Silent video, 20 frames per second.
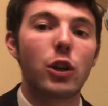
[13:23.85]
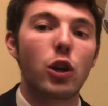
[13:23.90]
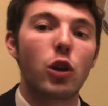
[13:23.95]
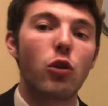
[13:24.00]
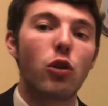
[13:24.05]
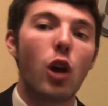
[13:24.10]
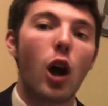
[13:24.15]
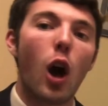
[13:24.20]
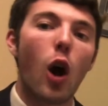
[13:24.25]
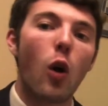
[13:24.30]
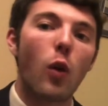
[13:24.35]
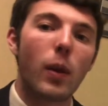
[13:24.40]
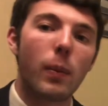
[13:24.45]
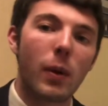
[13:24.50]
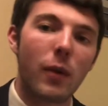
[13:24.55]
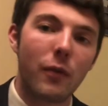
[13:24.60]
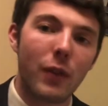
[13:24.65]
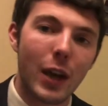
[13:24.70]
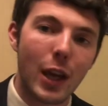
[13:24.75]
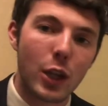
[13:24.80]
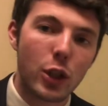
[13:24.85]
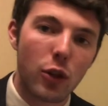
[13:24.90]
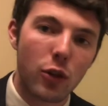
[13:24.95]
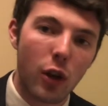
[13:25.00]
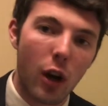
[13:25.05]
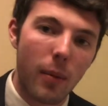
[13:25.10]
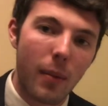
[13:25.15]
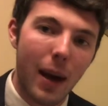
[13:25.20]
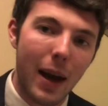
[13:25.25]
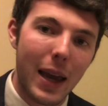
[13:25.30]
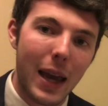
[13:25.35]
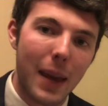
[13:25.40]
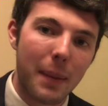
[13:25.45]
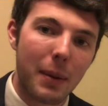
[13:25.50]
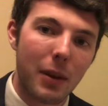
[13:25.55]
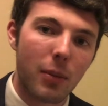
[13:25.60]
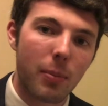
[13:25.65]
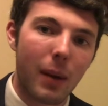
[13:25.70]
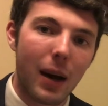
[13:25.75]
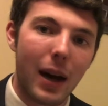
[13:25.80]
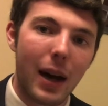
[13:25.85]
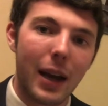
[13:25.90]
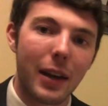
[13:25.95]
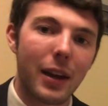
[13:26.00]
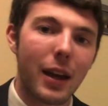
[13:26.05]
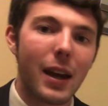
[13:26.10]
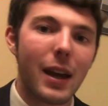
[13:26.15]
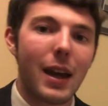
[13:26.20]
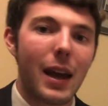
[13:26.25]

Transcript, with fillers: You know that revenge is on Miami's mind.